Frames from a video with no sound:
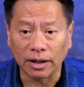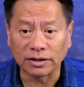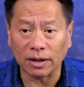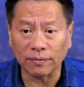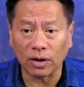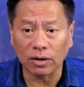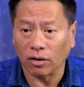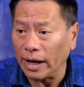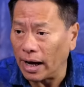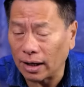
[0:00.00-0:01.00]
instead of going,
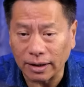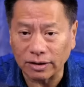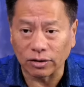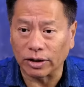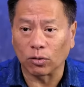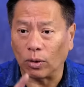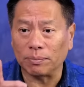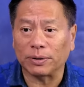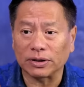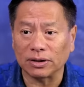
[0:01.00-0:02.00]
and you hear
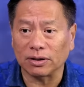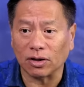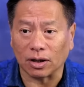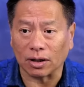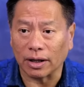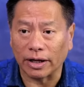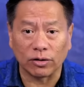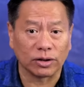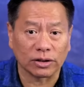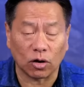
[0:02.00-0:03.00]
one person talk
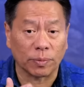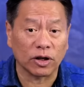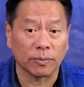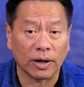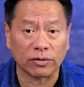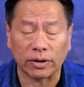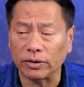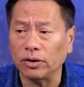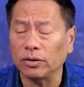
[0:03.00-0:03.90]
and you just open your mouth right away,